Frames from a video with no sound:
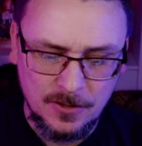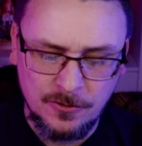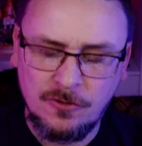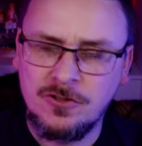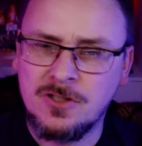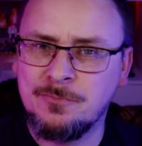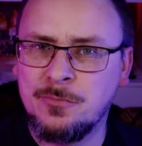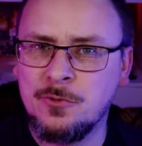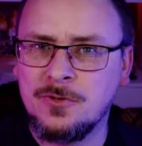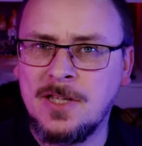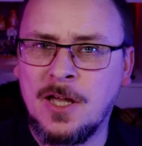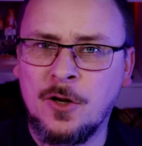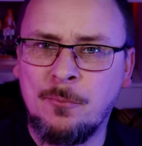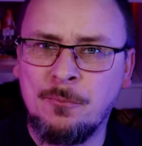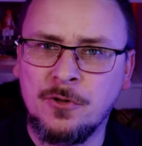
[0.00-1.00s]
not just boost
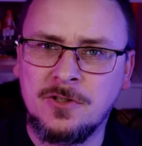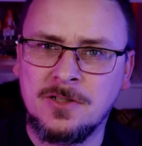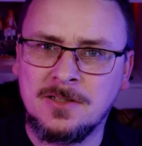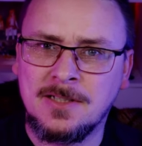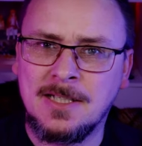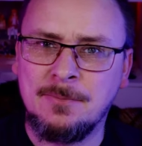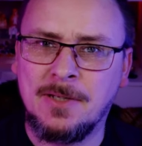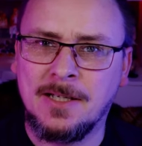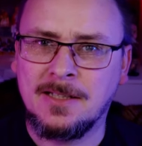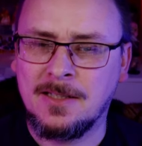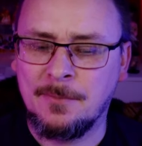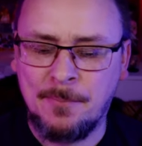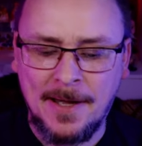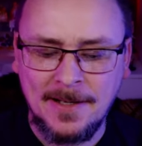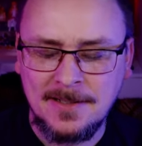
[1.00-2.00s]
that up, but just keep like
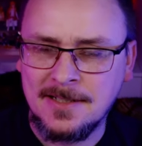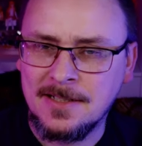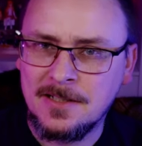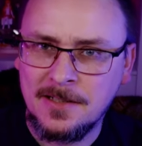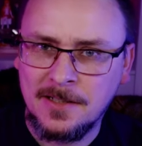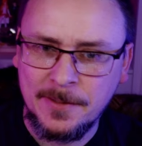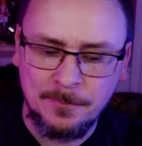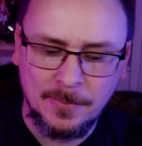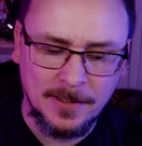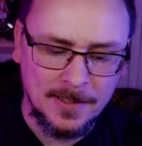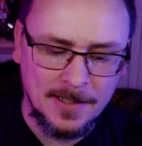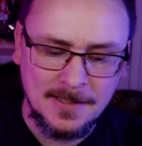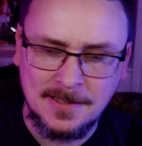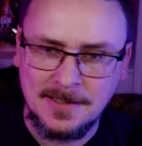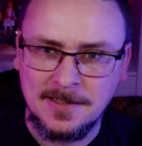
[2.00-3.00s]
the pets in
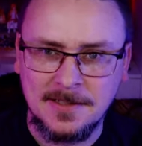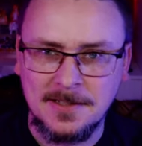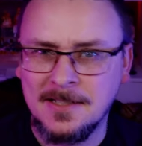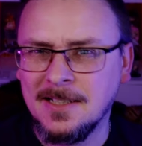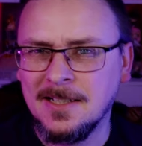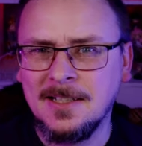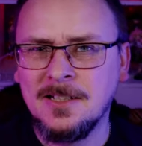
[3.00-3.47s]
place, and